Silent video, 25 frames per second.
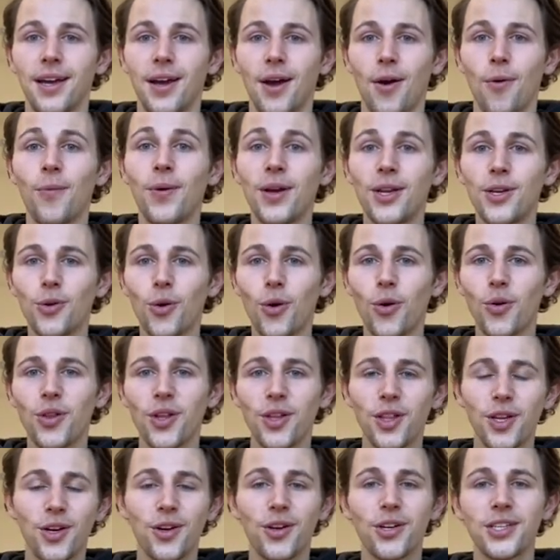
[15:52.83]
We know that
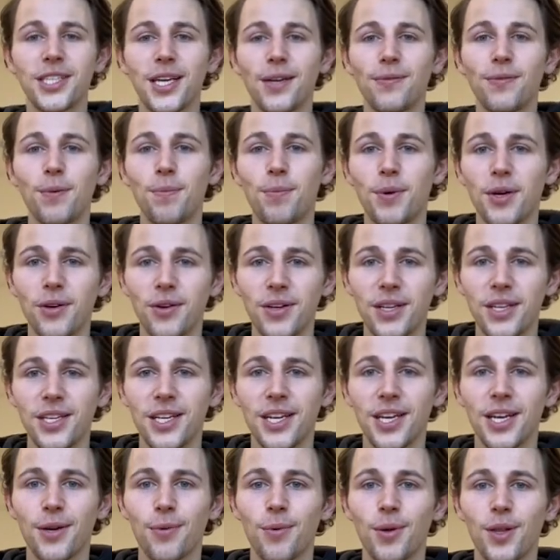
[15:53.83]
they're going to have a brilliant
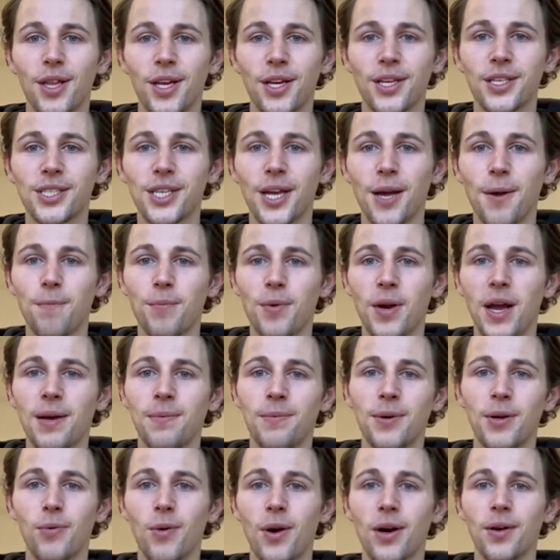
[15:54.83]
year with us at
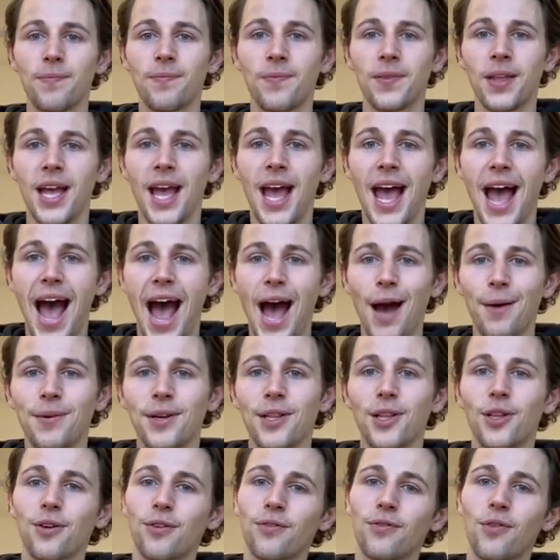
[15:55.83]
Primary 1, and we
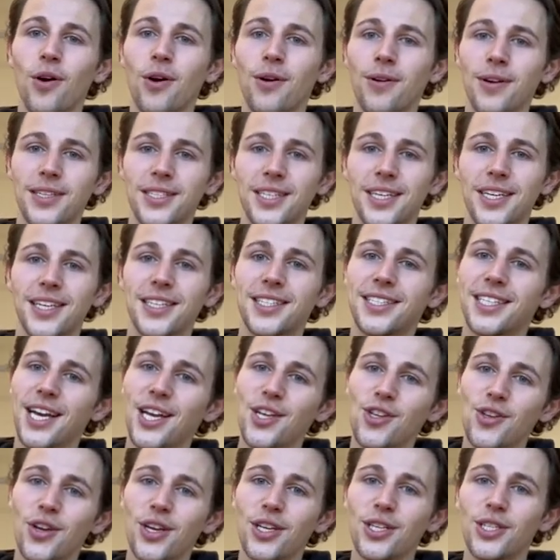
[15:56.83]
look forward to
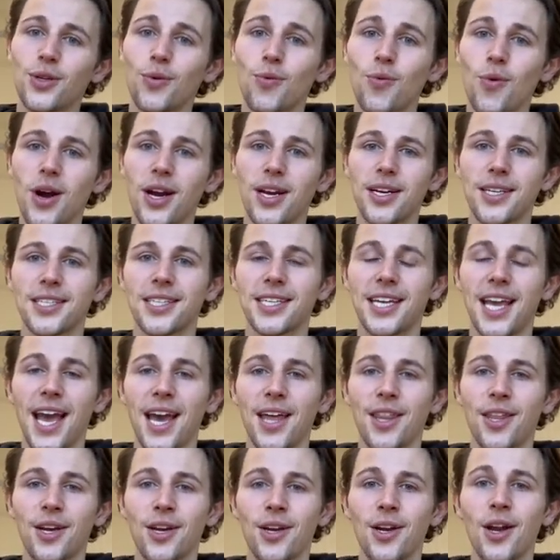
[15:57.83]
continuing to work
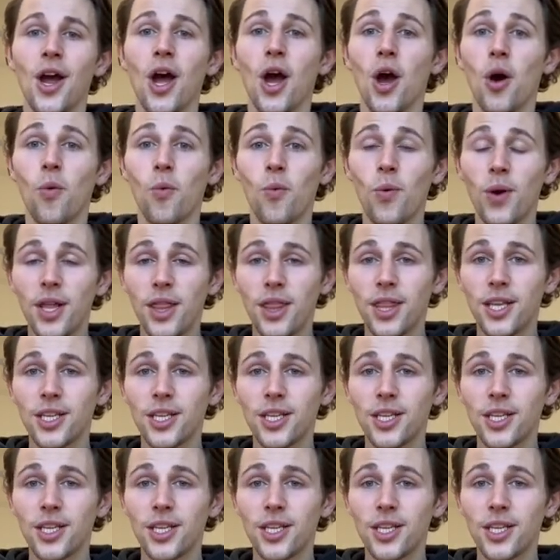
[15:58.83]
together with the